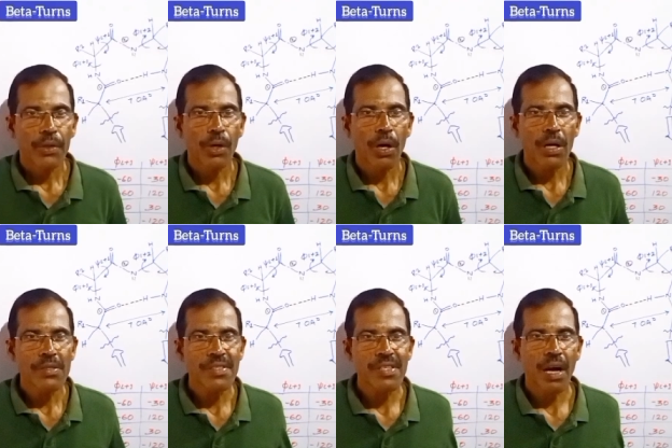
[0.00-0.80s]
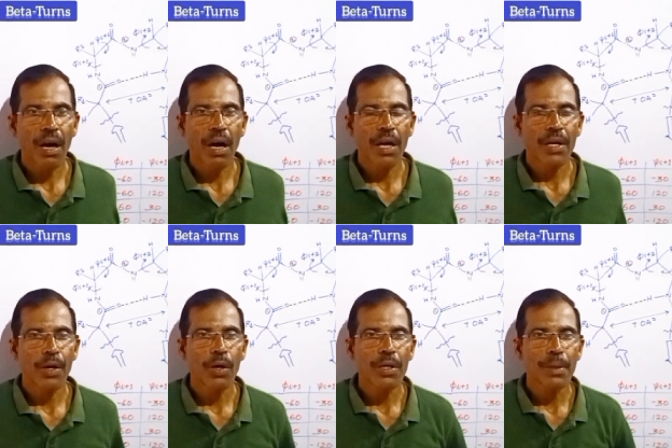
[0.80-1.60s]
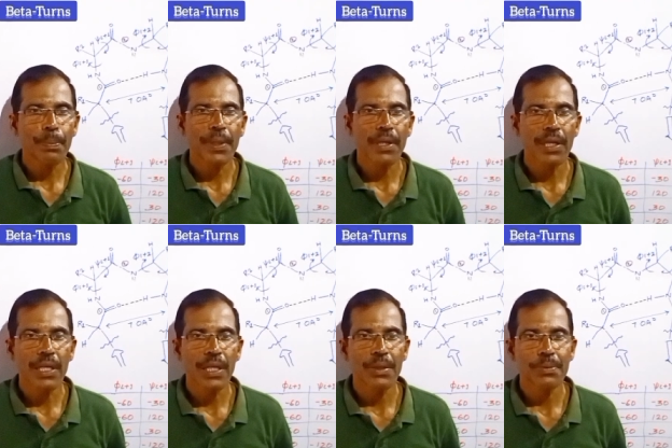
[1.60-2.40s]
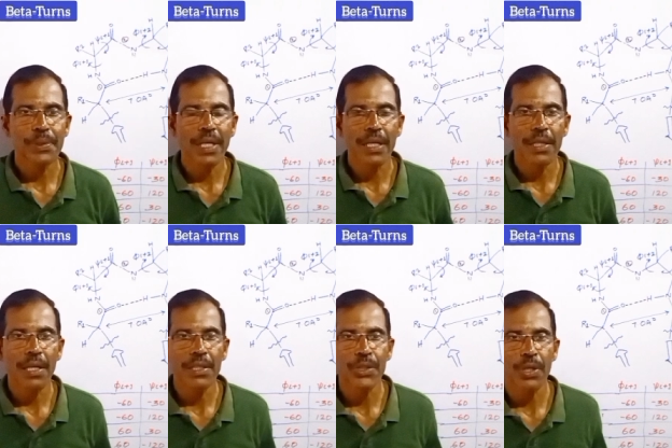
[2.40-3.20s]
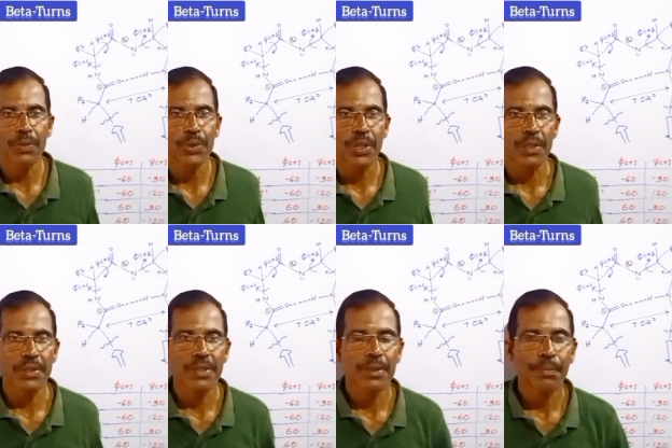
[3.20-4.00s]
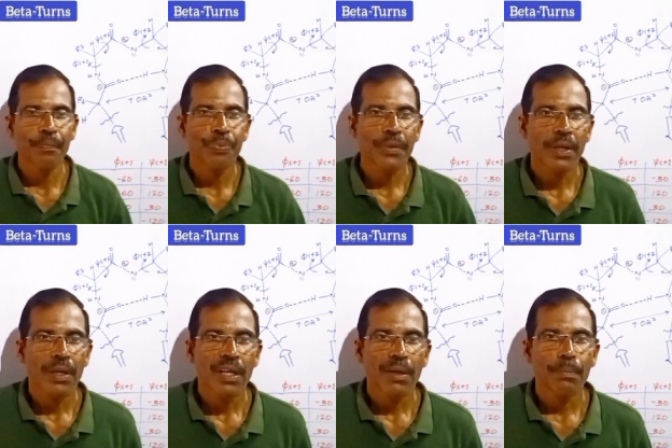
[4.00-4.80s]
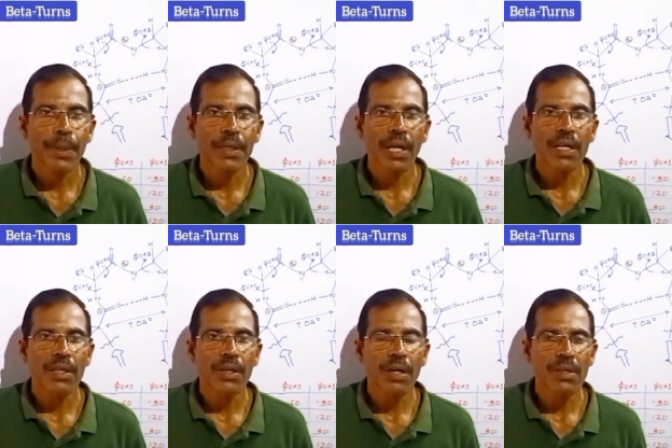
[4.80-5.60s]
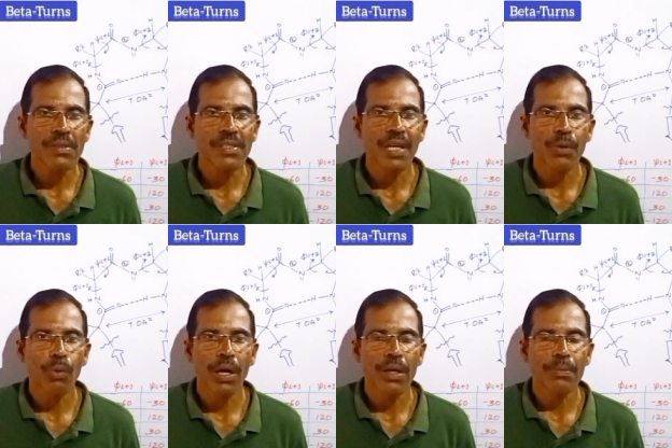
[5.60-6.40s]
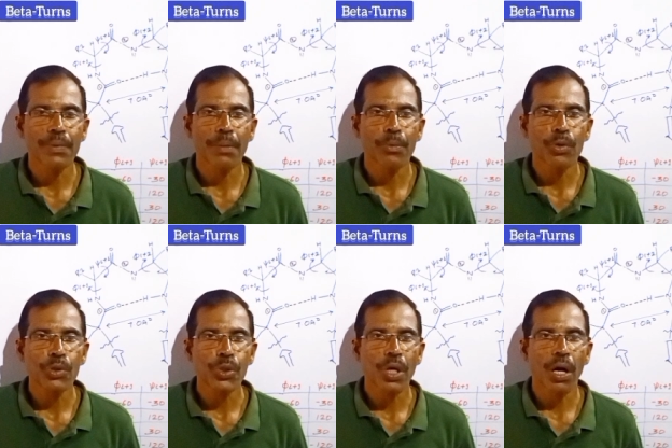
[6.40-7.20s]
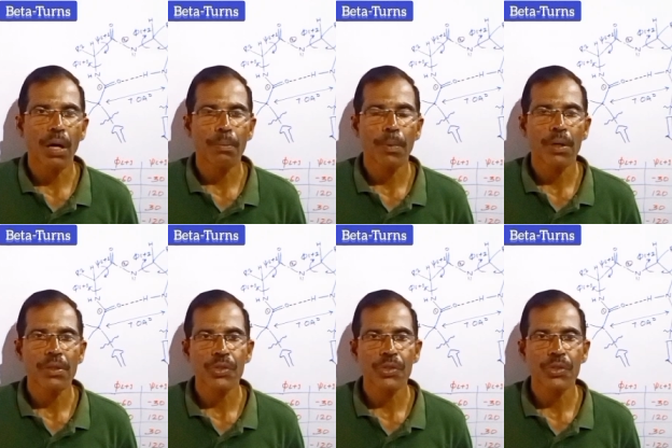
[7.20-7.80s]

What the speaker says: Turns are non-repetitive secondary structures. Beta turns are one of the most common